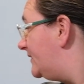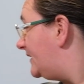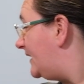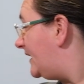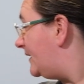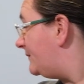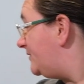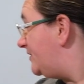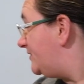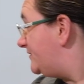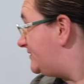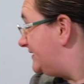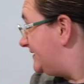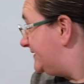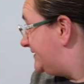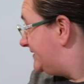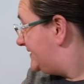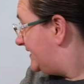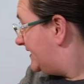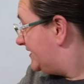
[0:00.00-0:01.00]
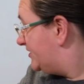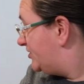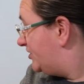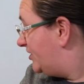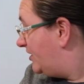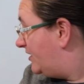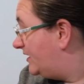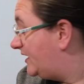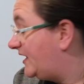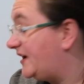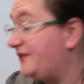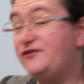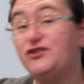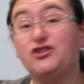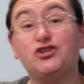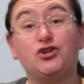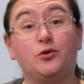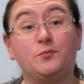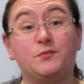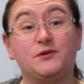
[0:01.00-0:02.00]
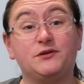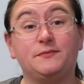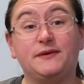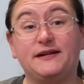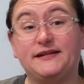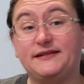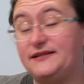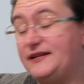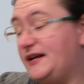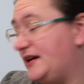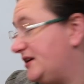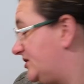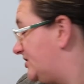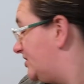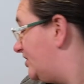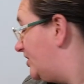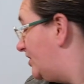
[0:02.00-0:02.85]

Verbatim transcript: am using stash yarn. I've shopped my stash.